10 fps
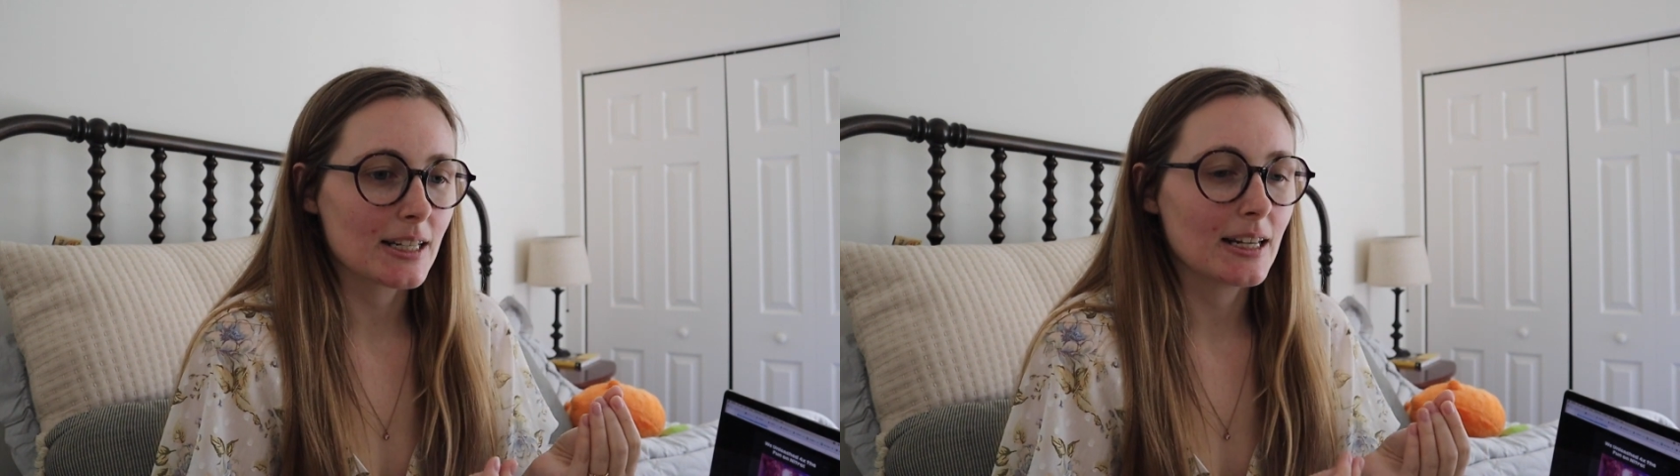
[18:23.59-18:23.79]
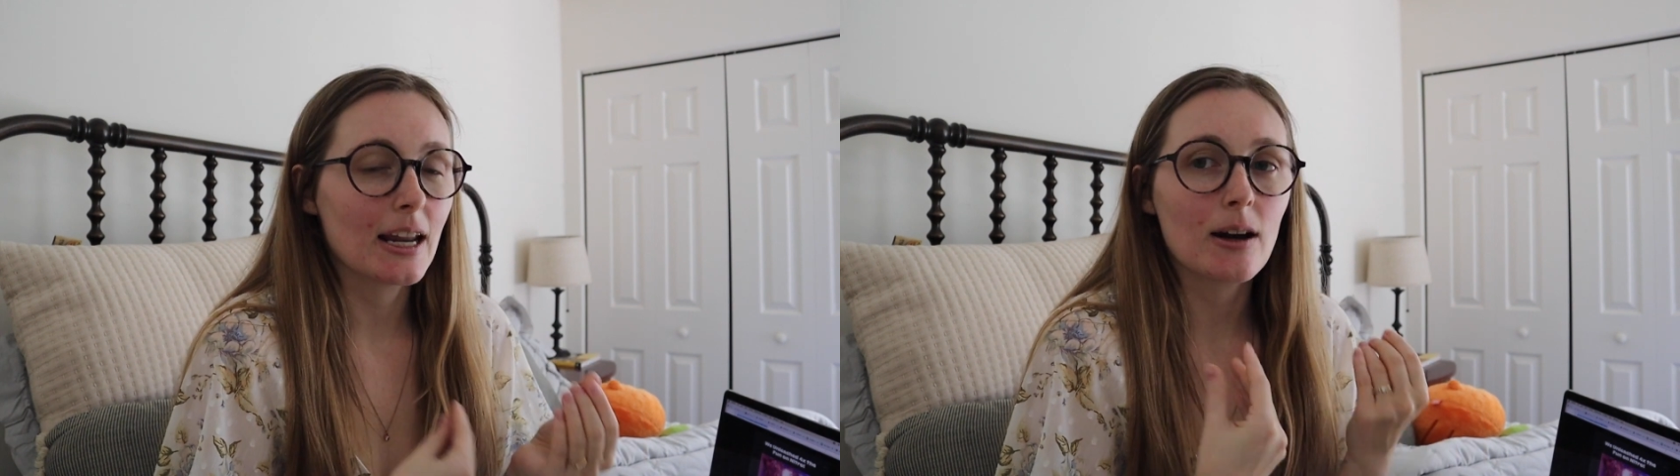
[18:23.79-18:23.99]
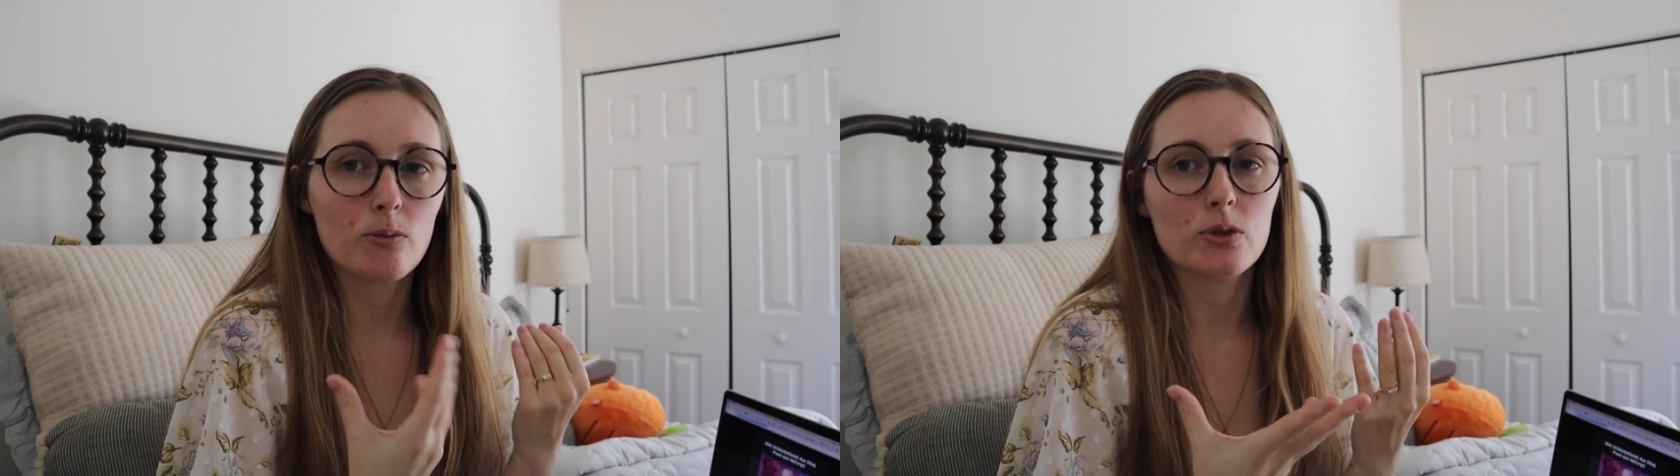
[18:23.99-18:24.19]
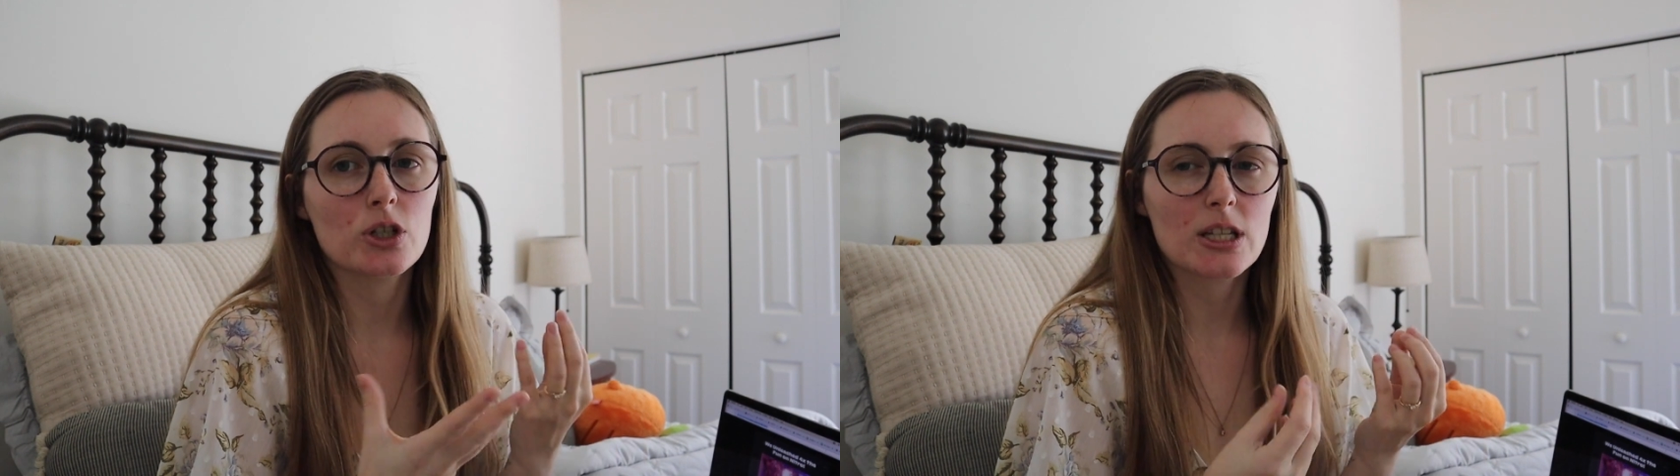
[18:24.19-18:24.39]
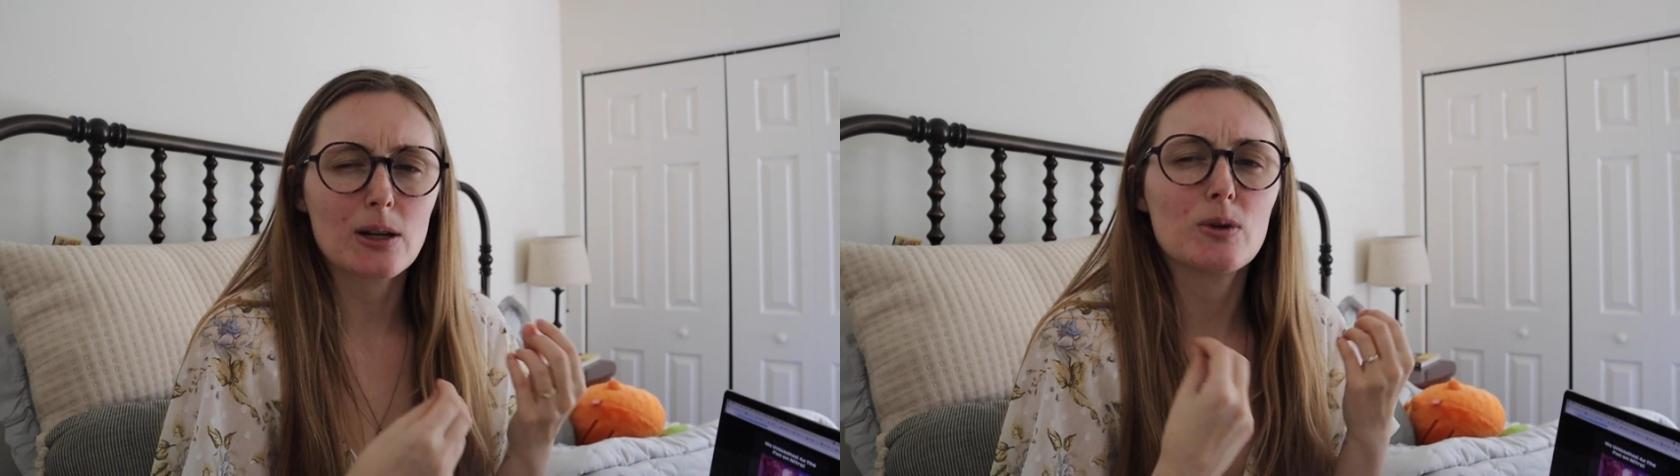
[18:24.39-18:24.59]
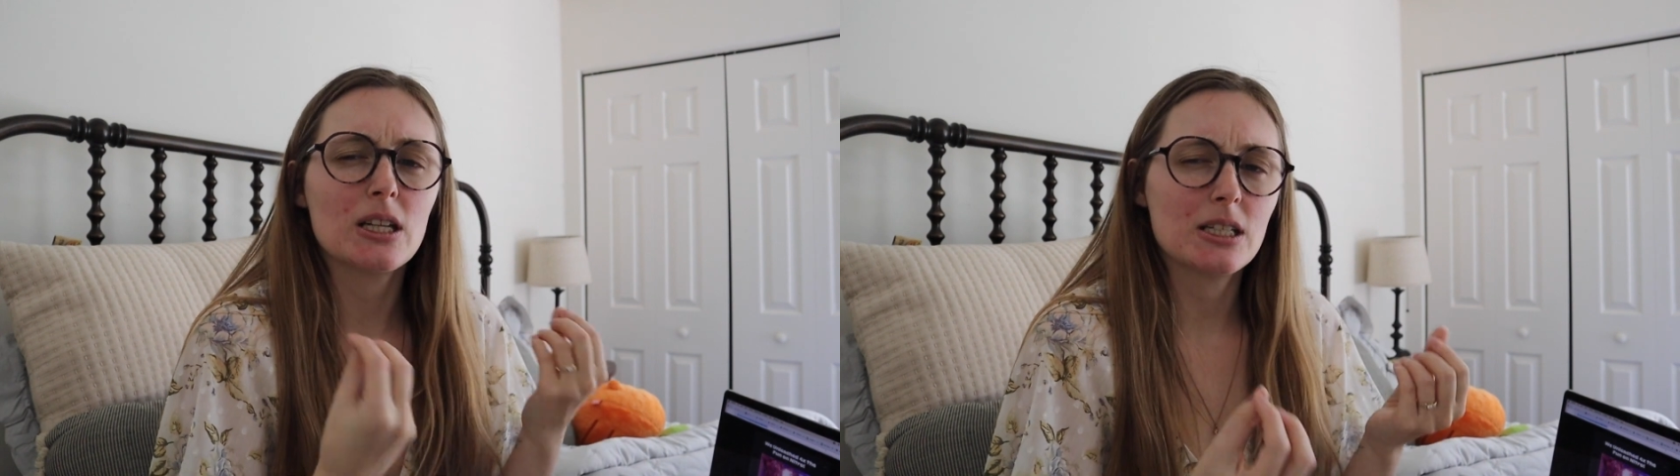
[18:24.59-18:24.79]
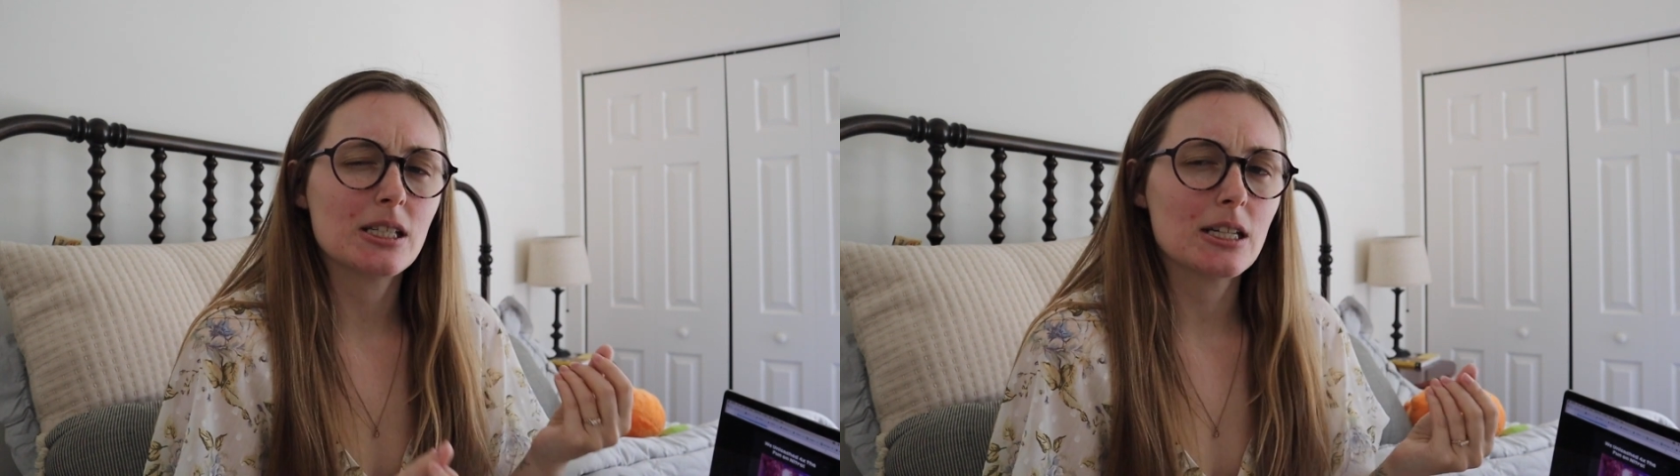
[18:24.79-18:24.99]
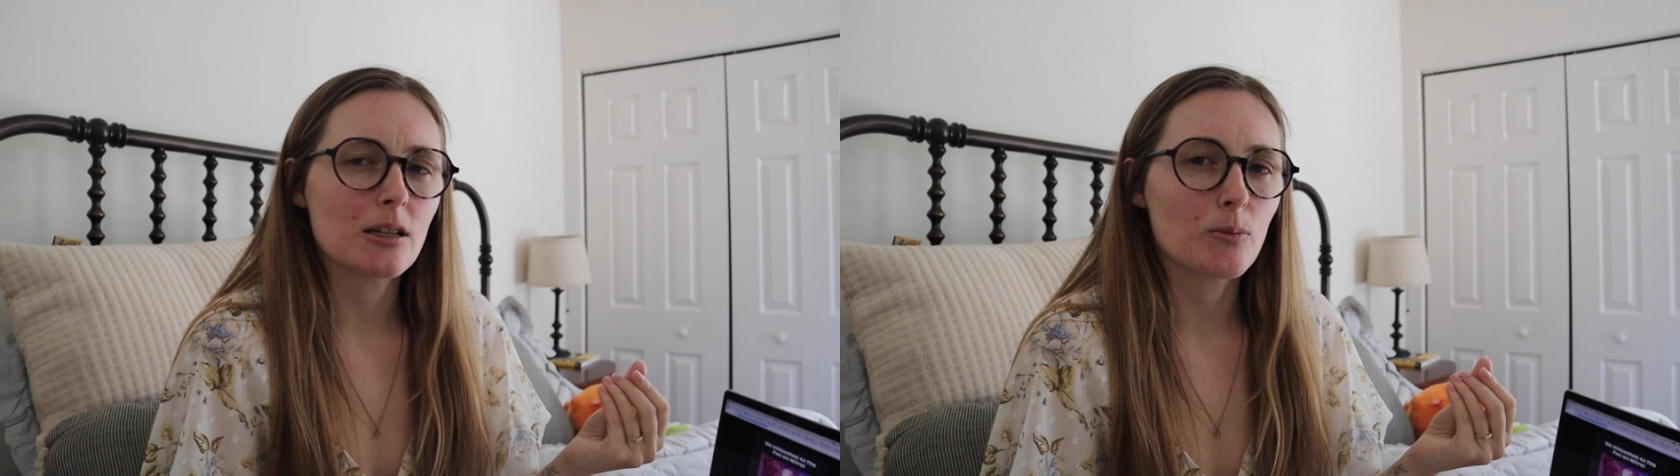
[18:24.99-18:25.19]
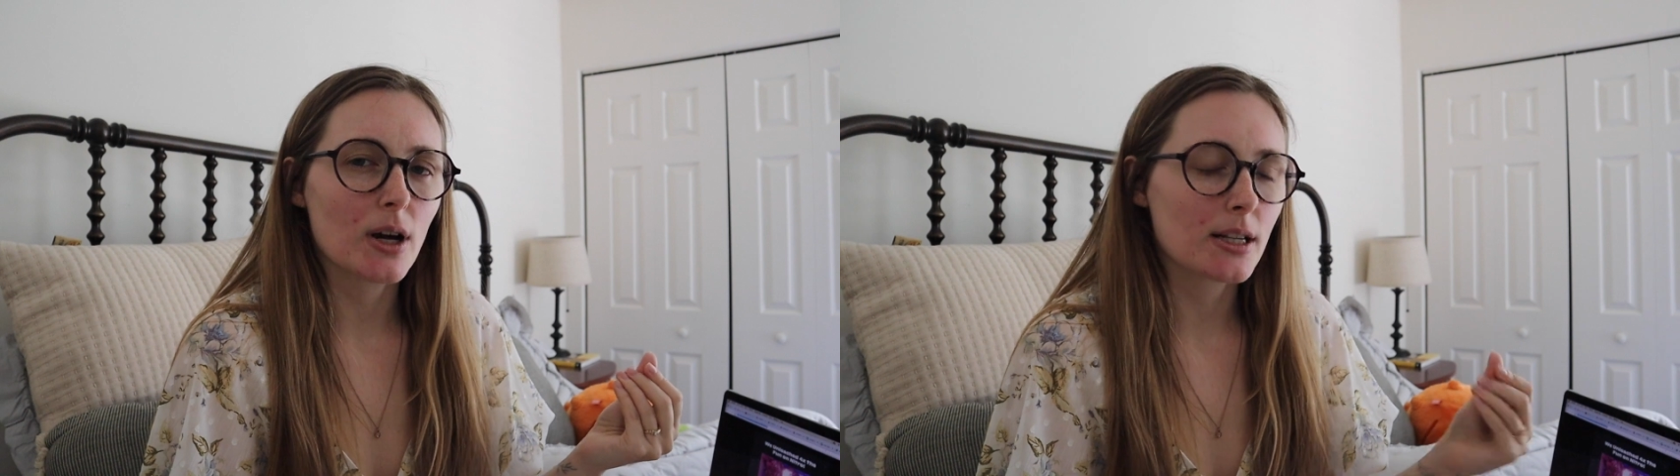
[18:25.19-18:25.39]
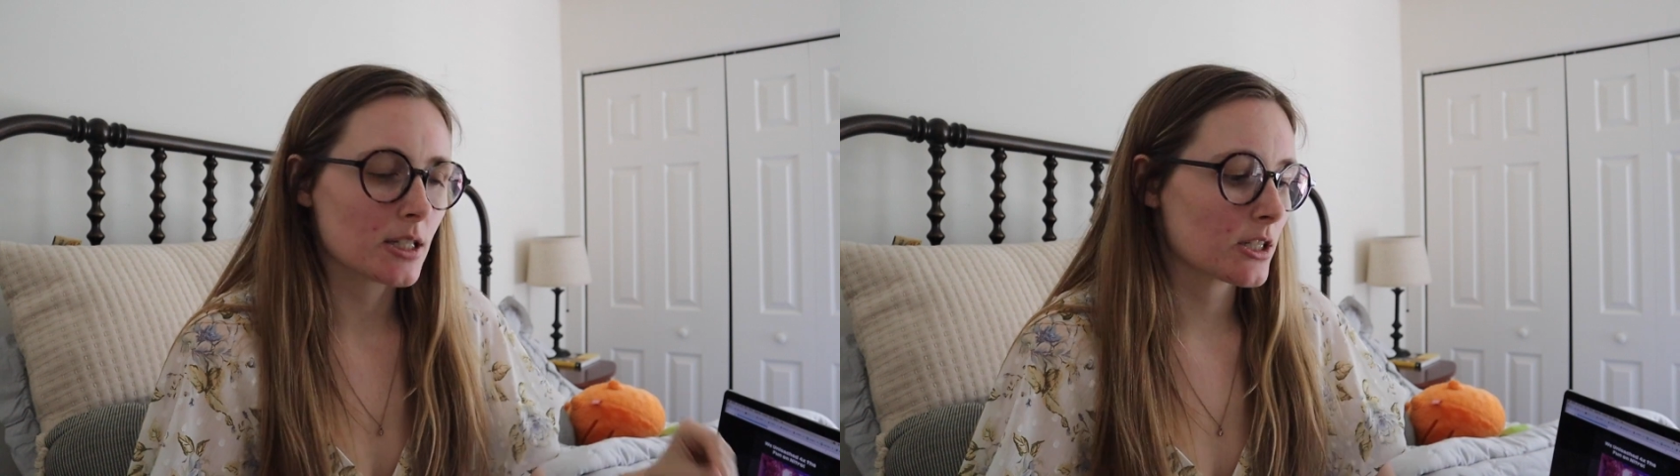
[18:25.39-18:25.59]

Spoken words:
and now we're just like, we need to decompress.